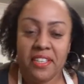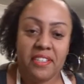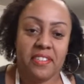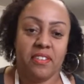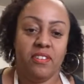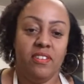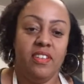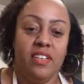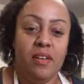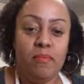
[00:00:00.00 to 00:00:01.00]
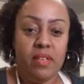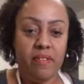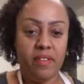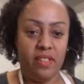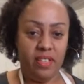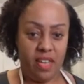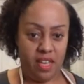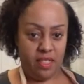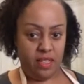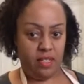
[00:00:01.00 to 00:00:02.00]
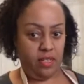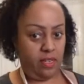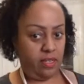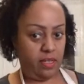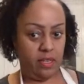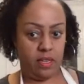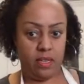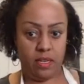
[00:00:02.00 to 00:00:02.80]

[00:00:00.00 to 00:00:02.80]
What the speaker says: So definitely not the cleanest cook